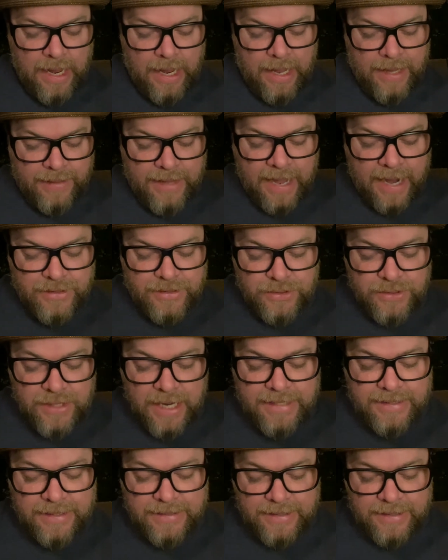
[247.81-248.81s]
The
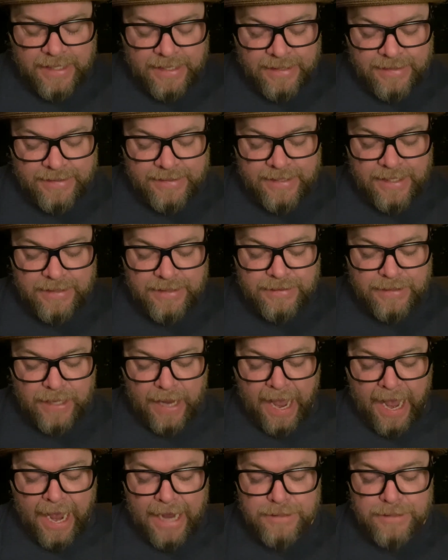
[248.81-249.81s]
exercises consist,
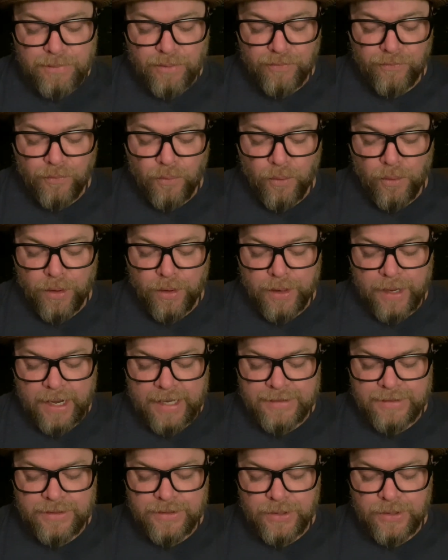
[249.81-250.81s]
as before,
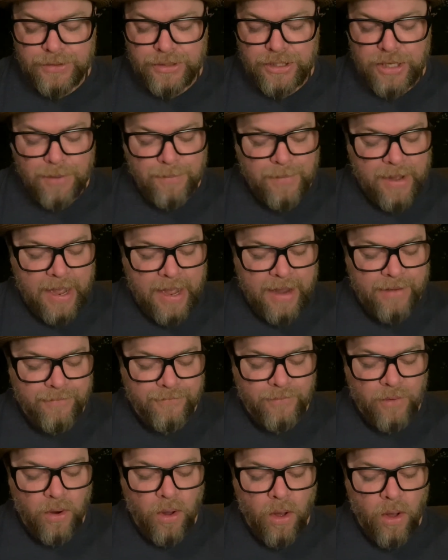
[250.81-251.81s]
in searching your mind
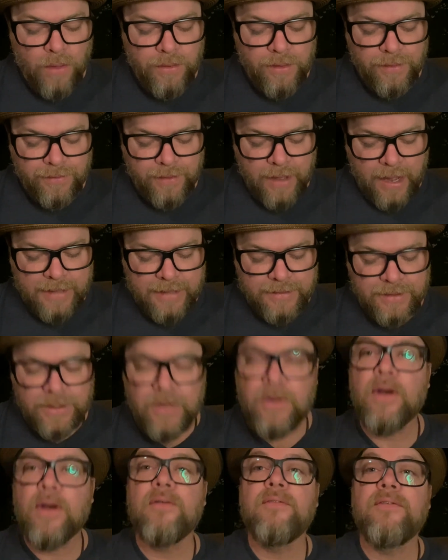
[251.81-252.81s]
for all the thoughts
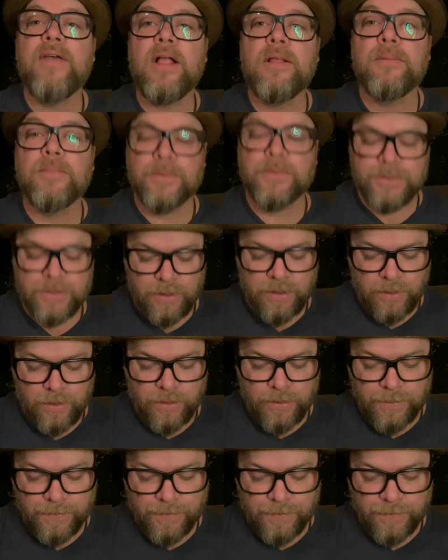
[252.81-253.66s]
that are available to you.